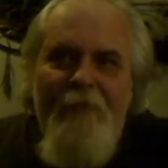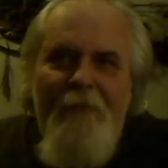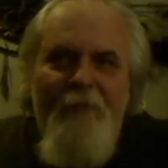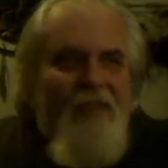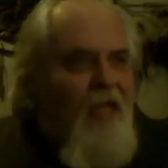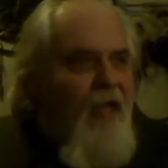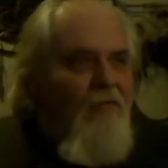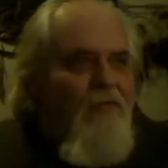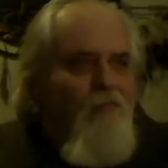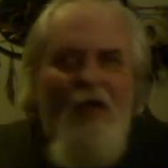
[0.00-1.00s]

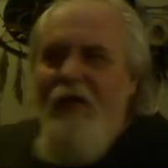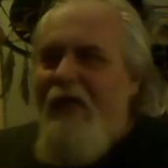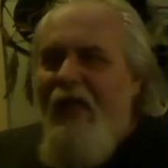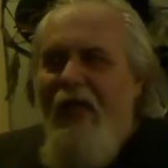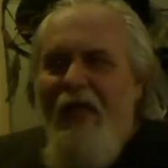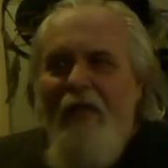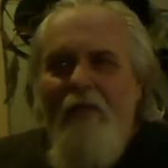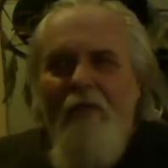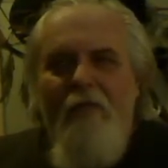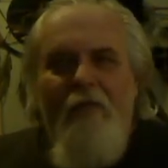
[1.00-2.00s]
McDonald's? Burger King?
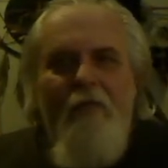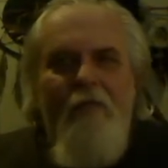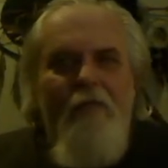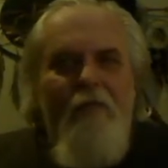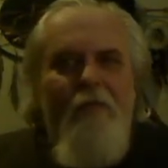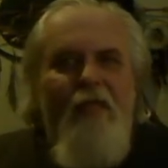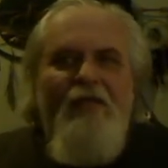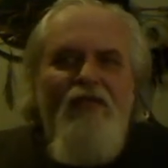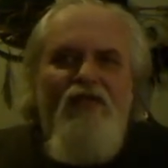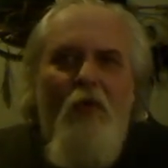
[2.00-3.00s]

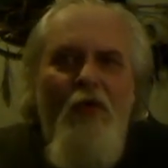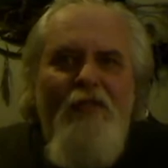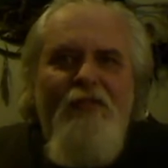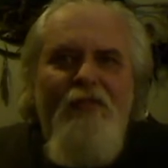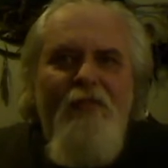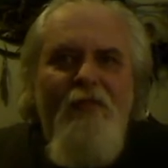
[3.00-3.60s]
That's a choice.